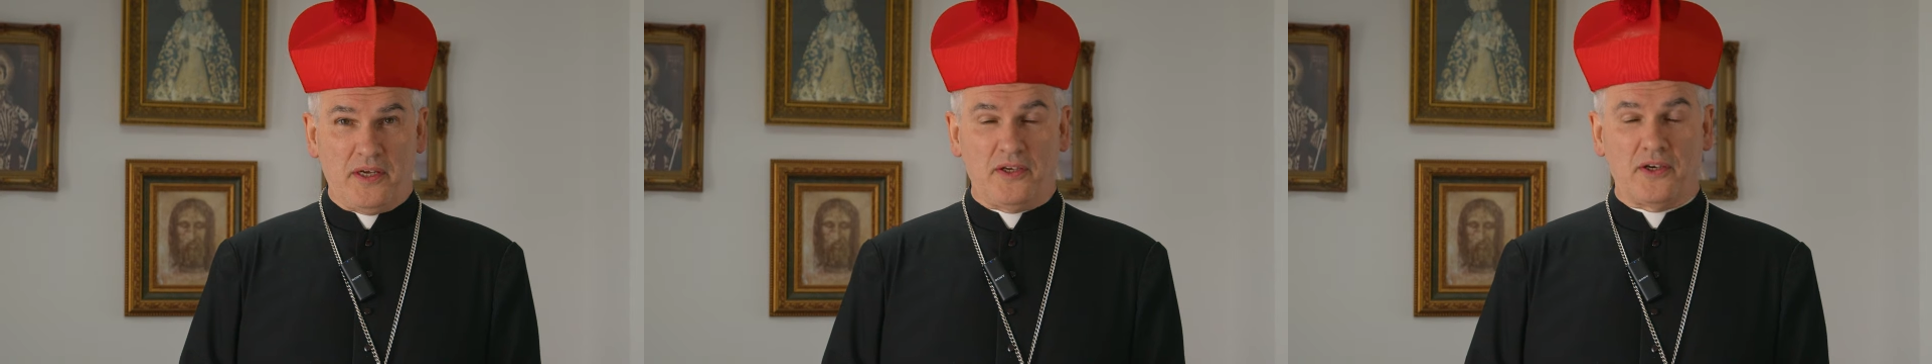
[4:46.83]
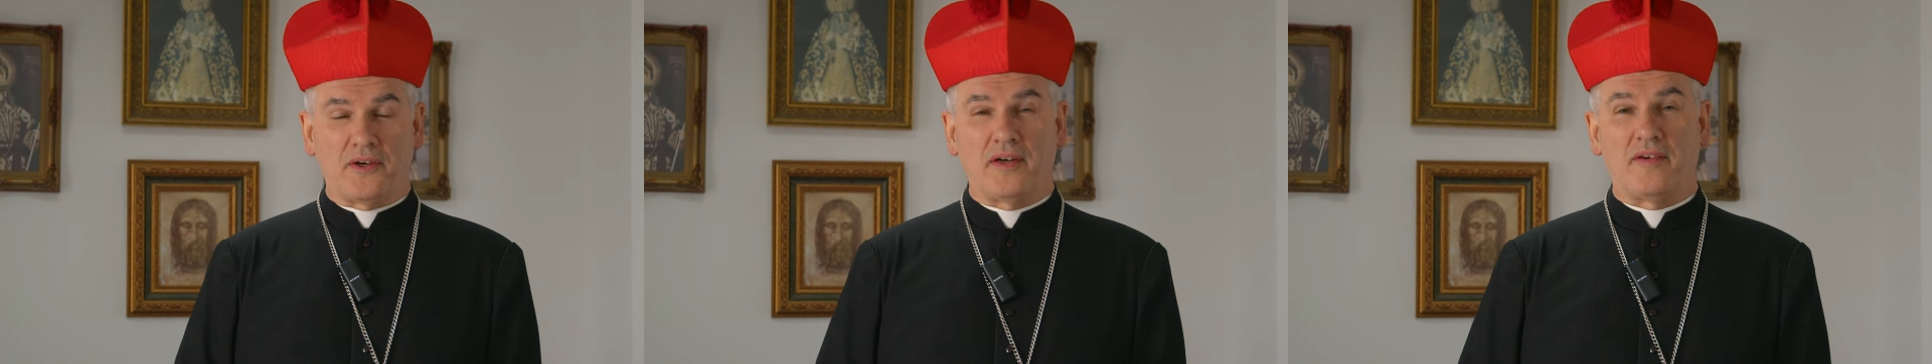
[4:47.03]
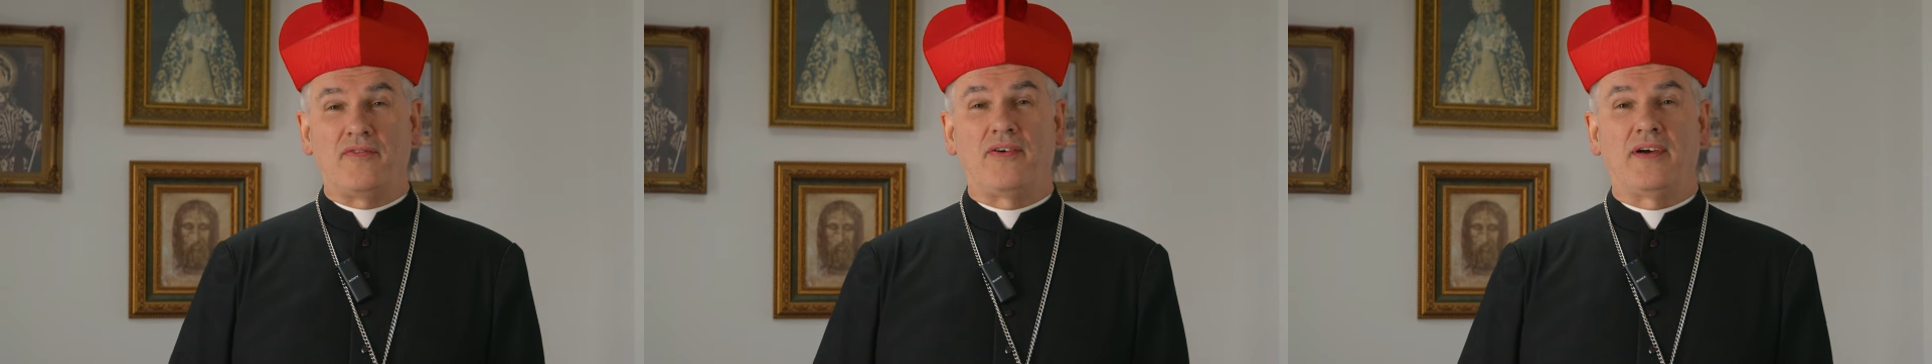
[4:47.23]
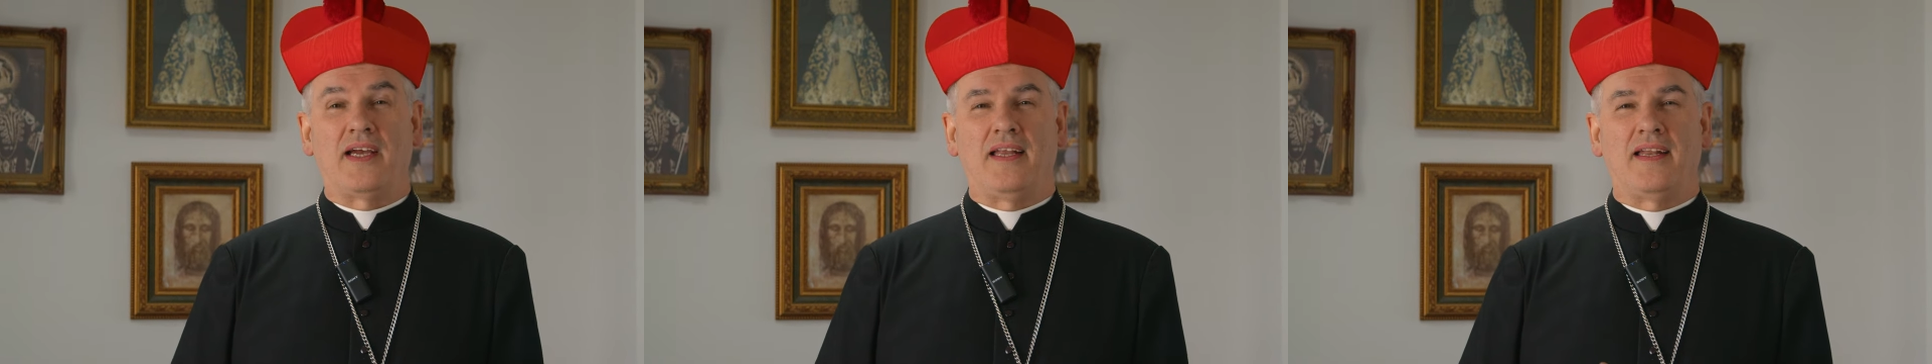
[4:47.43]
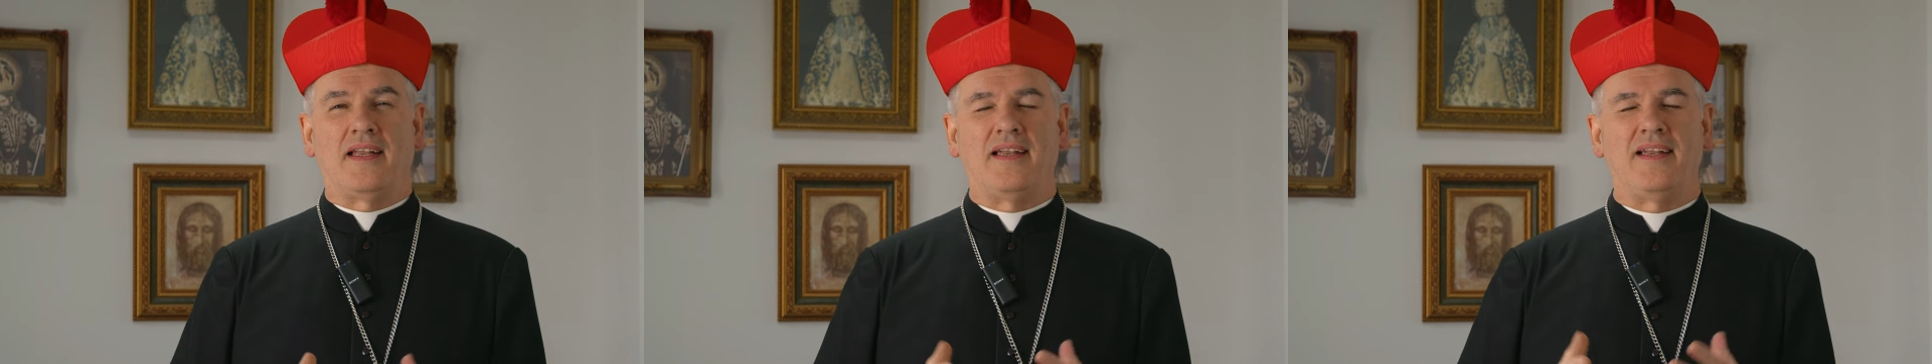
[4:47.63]
You're going to
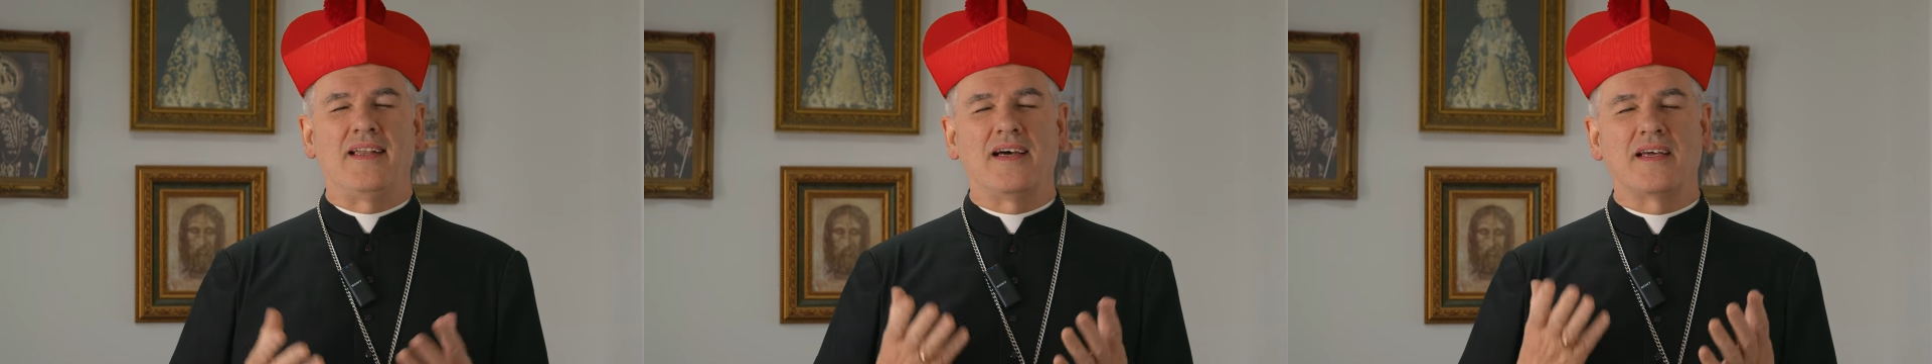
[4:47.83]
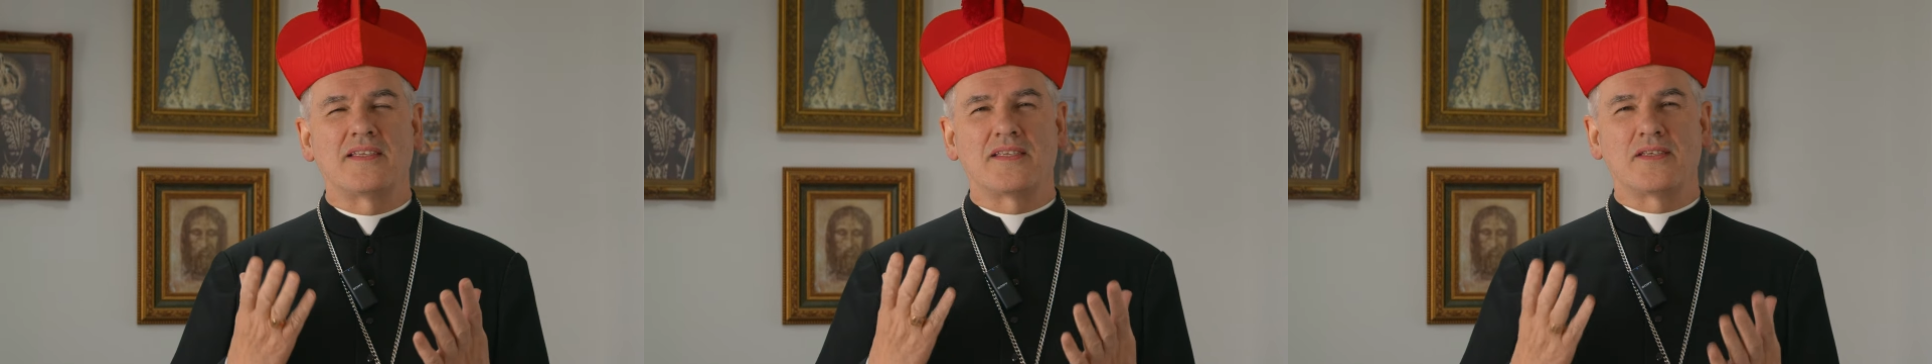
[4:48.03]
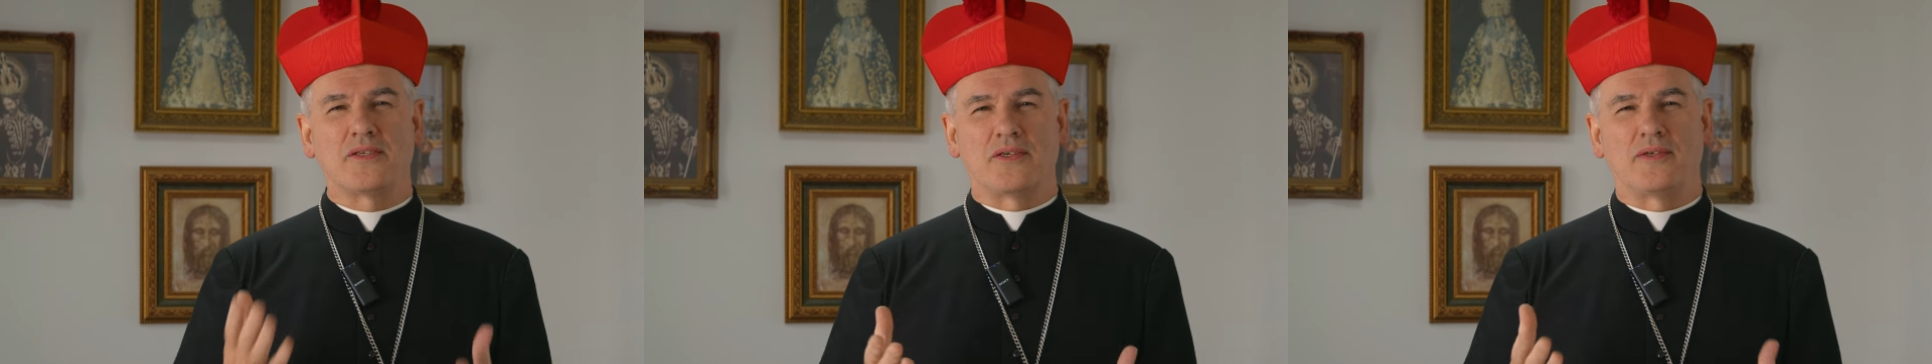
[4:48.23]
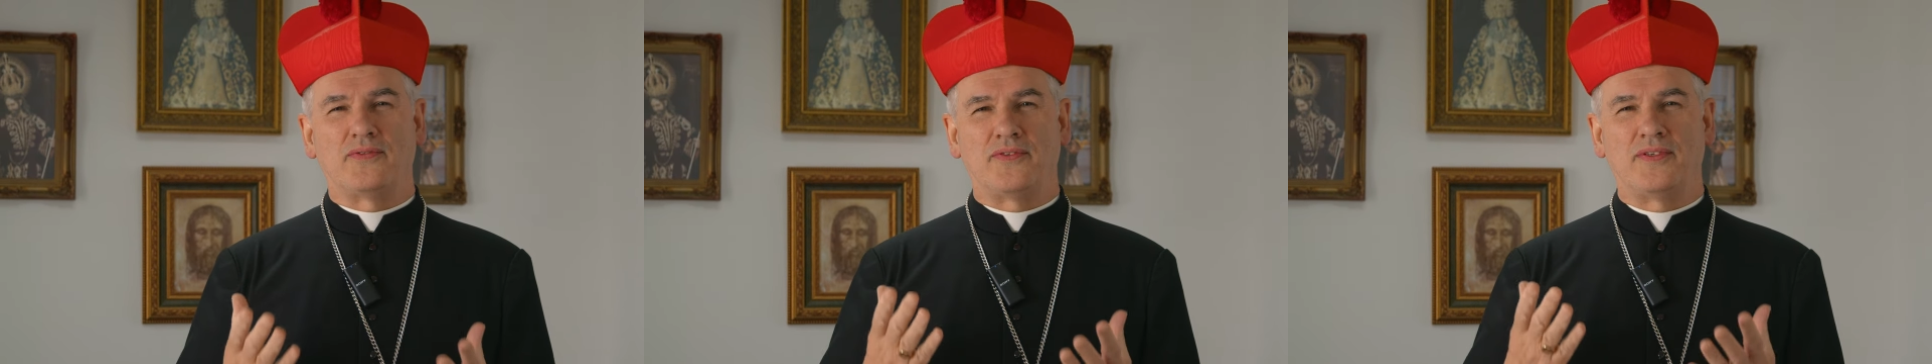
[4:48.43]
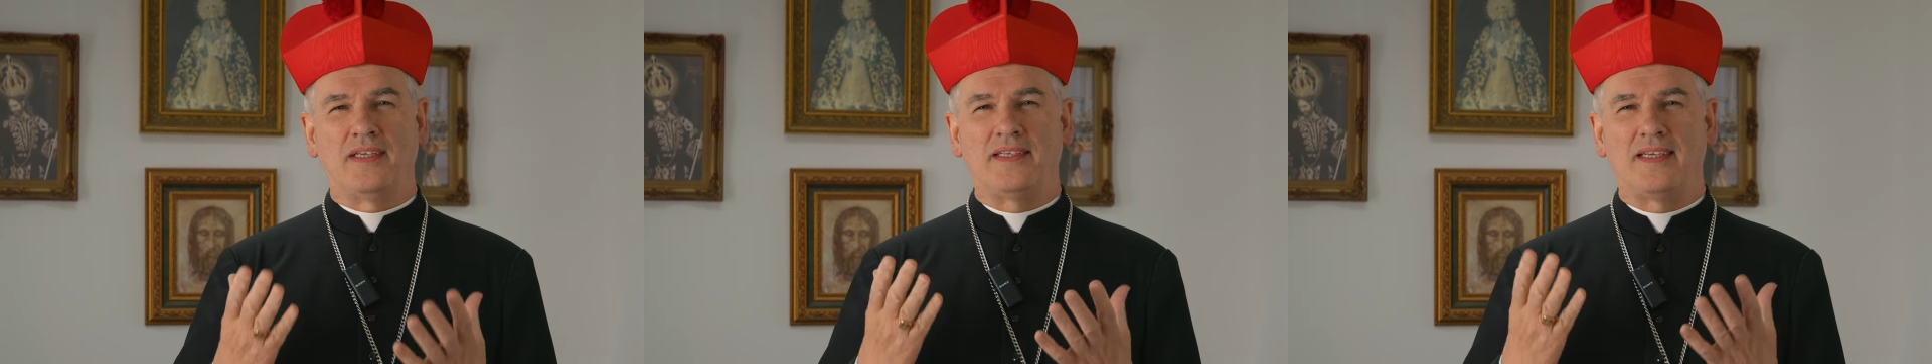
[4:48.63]
find lots of